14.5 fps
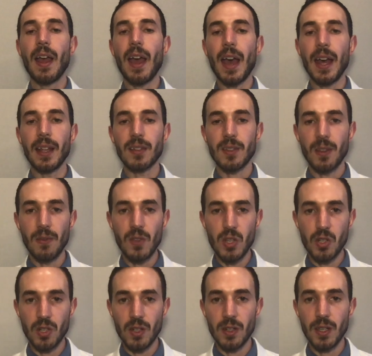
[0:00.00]
as the
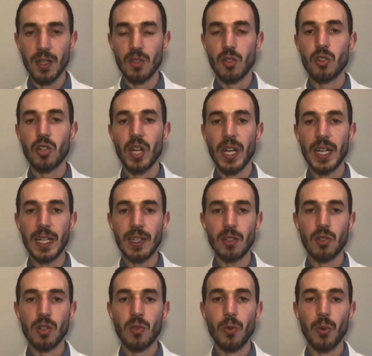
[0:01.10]
vision does
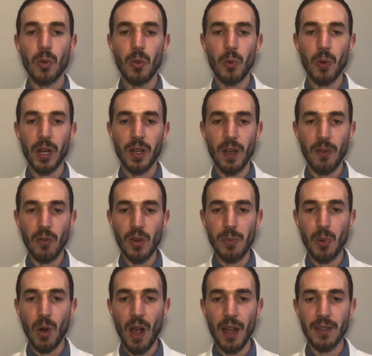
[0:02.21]
change through the recovery
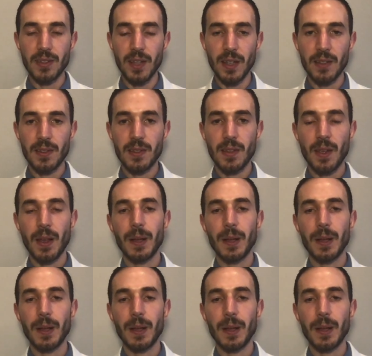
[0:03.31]
process.